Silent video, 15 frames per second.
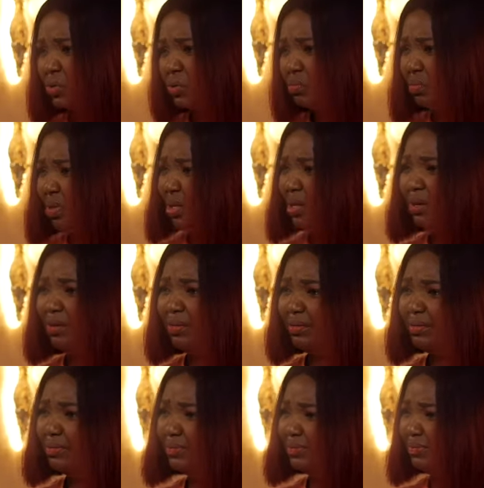It looks to
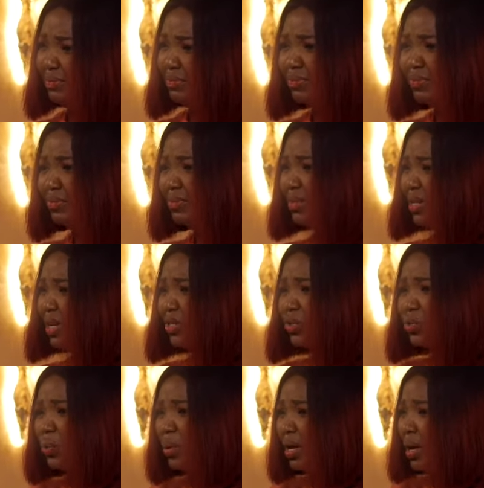me
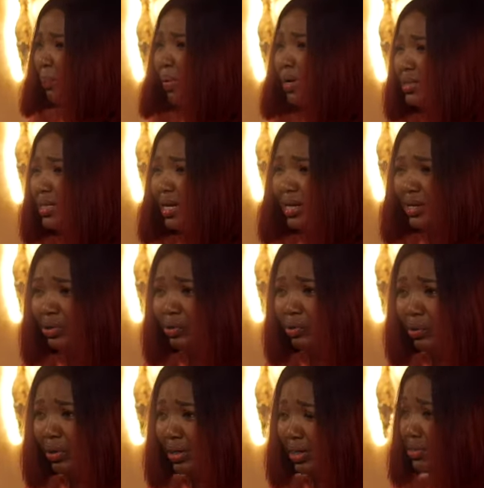that we are
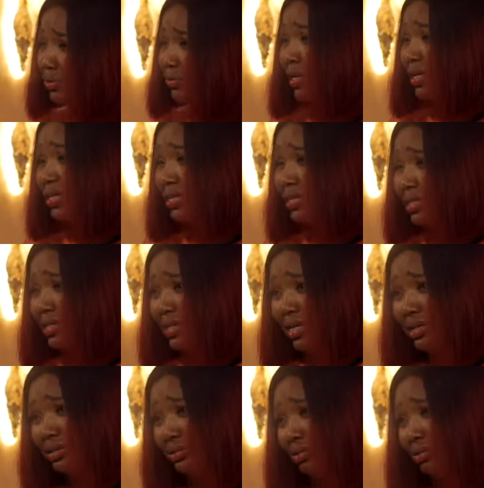practically going out of